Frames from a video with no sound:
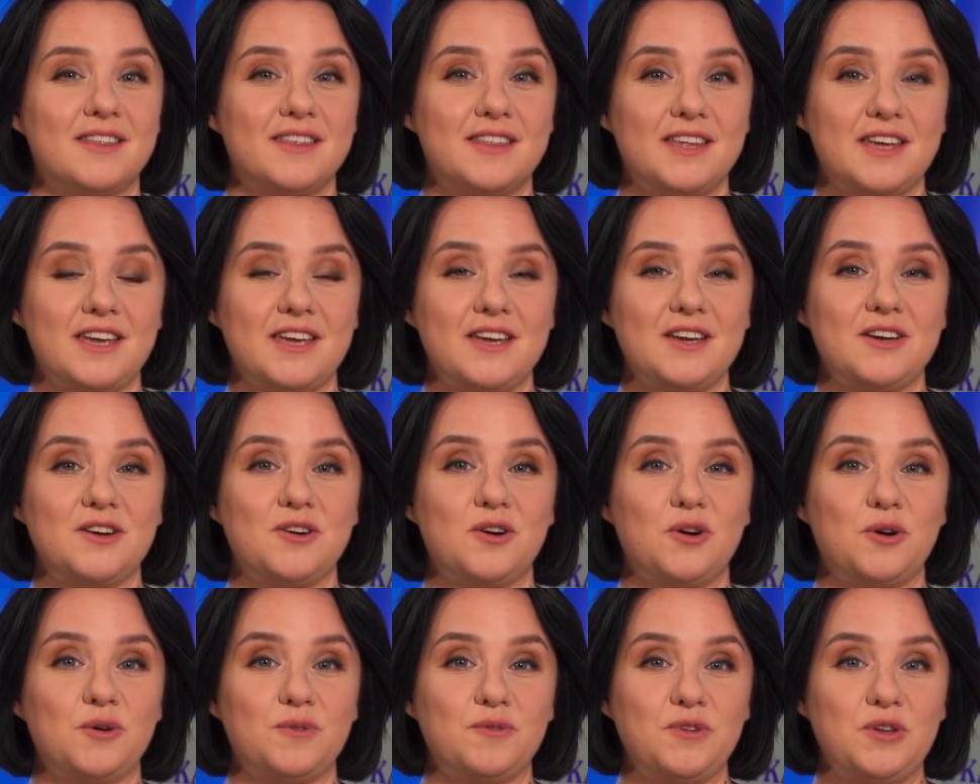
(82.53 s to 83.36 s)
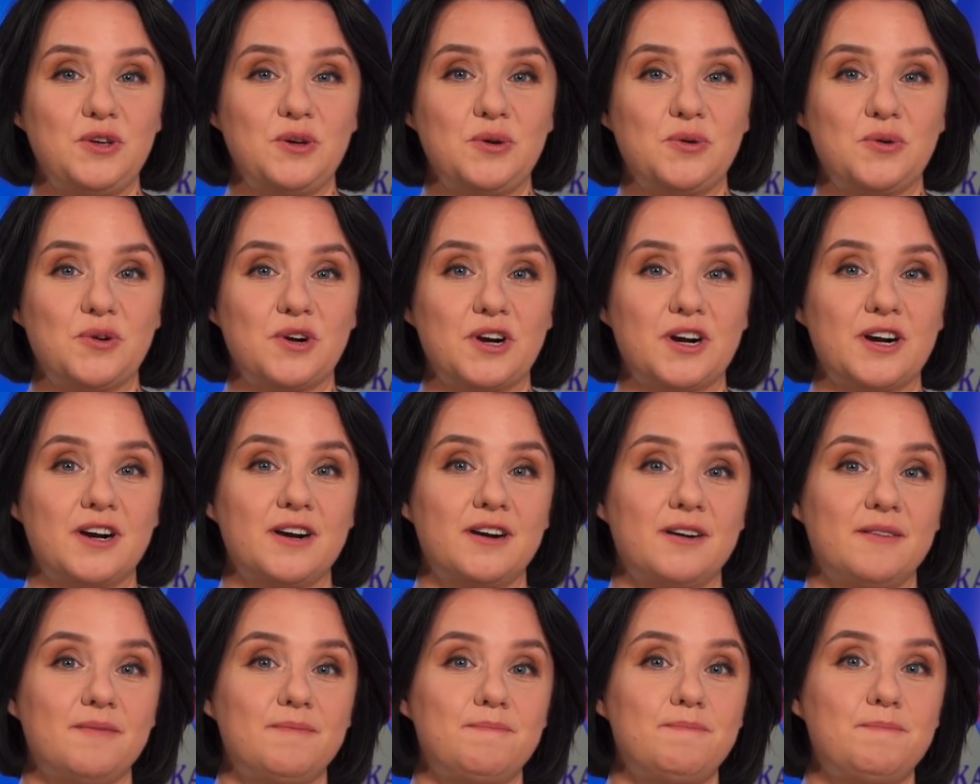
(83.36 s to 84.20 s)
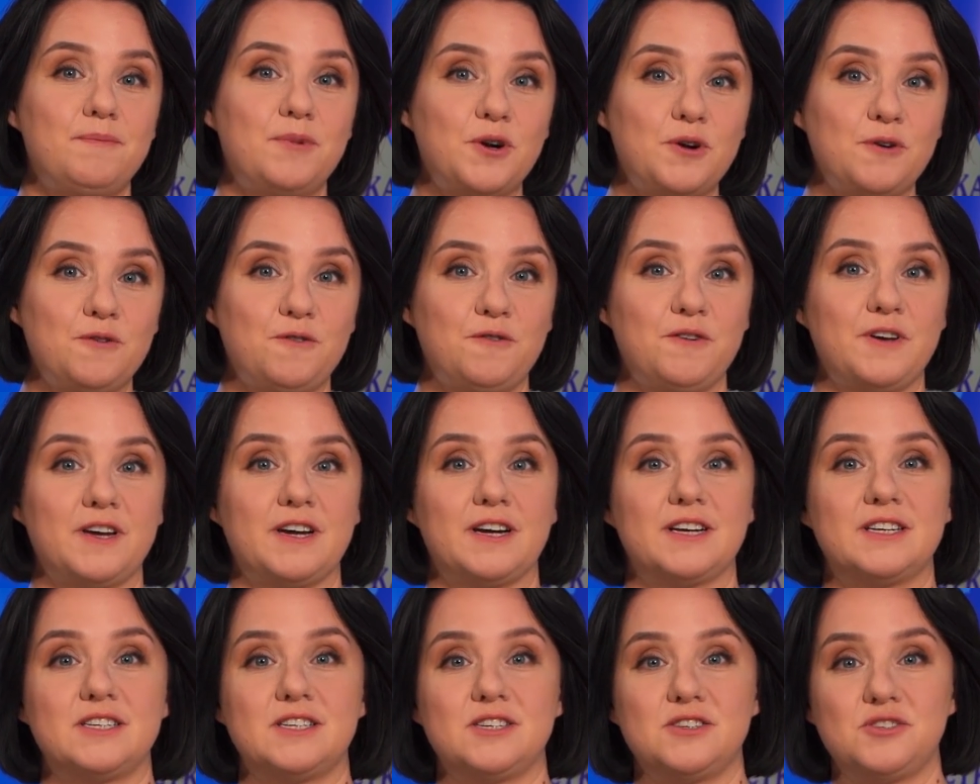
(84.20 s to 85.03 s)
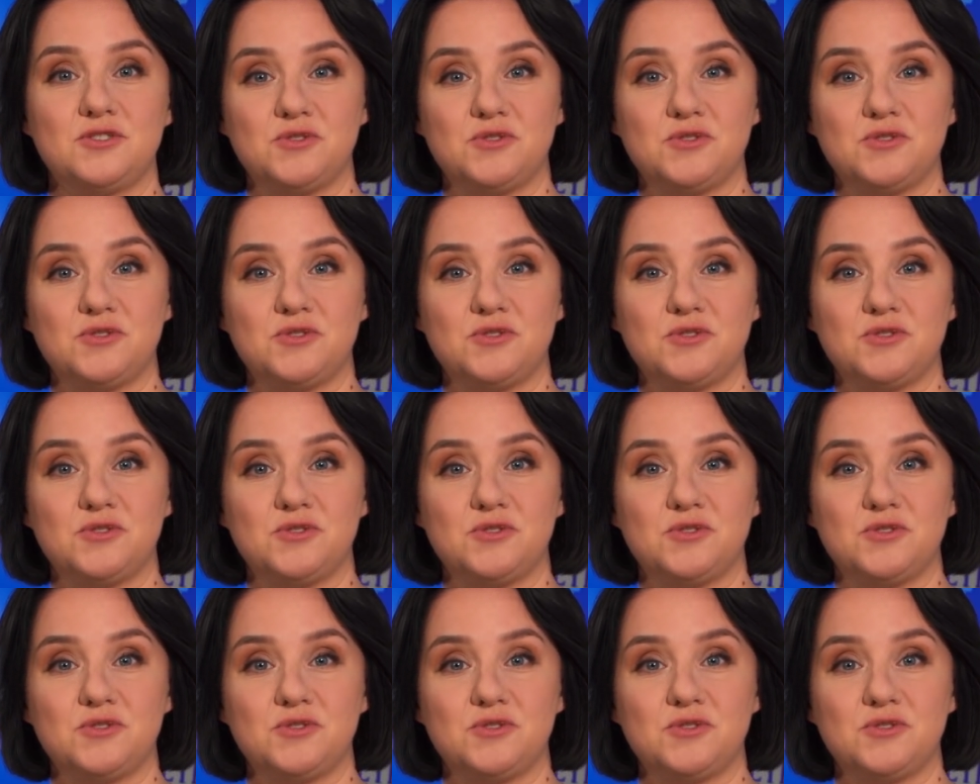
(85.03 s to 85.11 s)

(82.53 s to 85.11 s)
think of your perfect